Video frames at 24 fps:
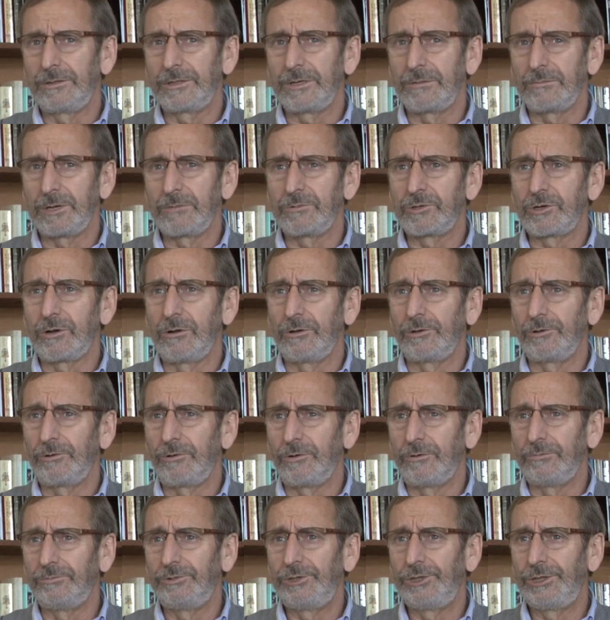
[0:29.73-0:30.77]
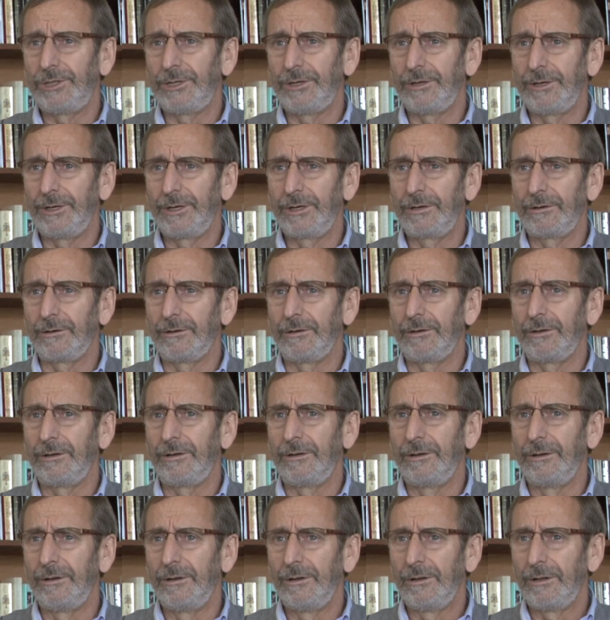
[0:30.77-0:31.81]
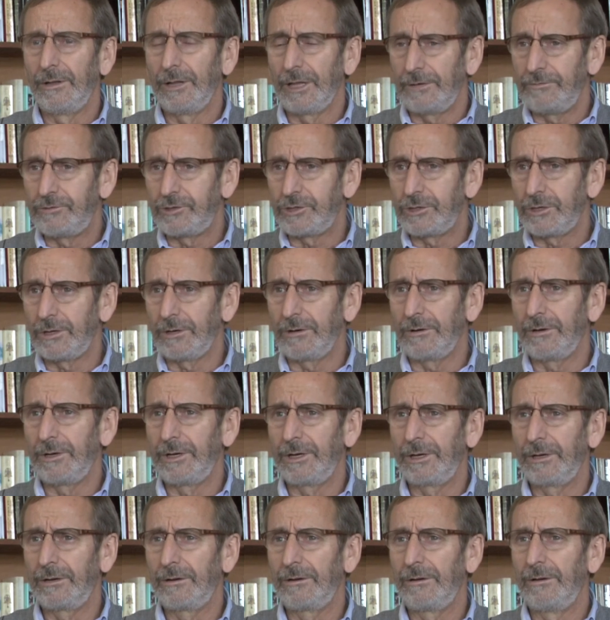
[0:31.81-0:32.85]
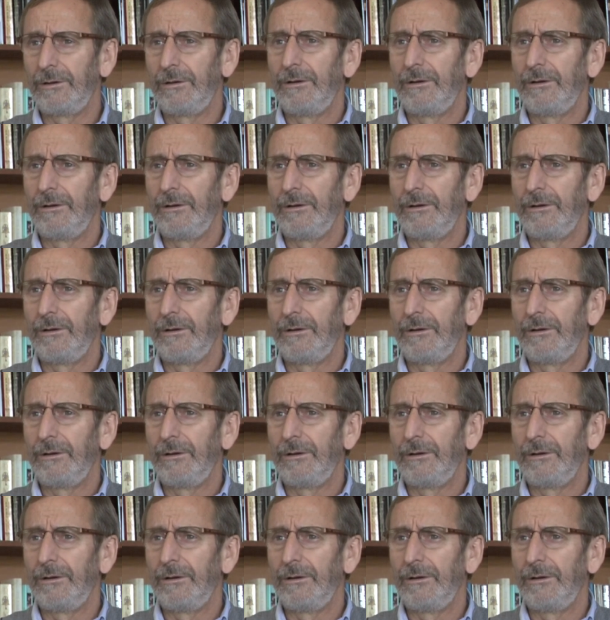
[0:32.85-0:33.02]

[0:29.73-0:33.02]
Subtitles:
sometimes called home sharing or life sharing